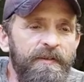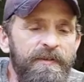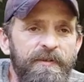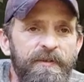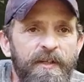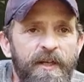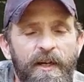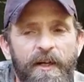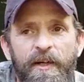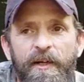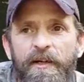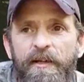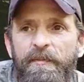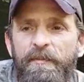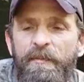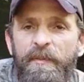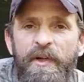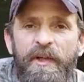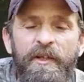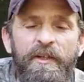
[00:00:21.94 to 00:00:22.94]
Terry
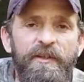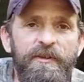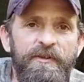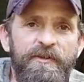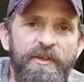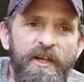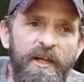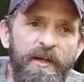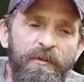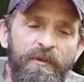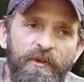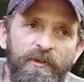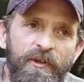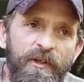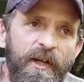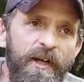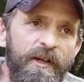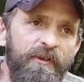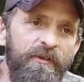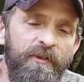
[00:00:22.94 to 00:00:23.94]
and Bill and James, those
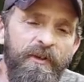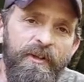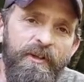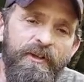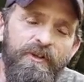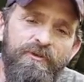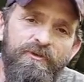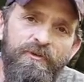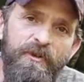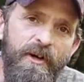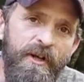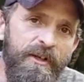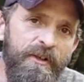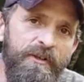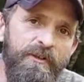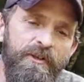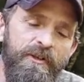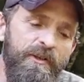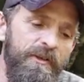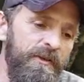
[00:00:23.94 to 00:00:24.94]
guys run a great
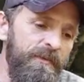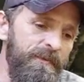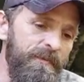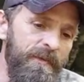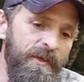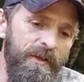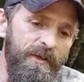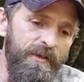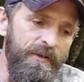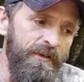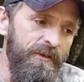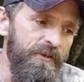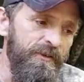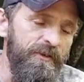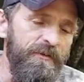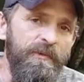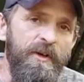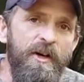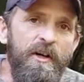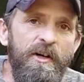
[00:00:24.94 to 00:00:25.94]
group. There's
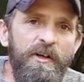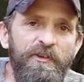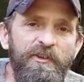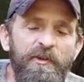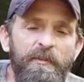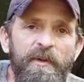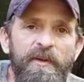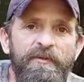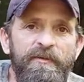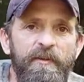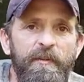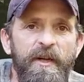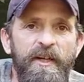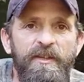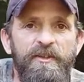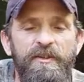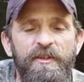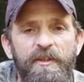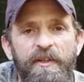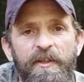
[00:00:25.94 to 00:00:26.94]
some awesome
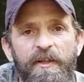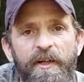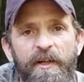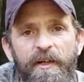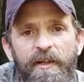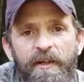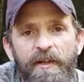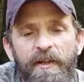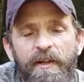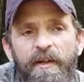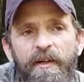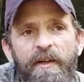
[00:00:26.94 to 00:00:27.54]
information in there.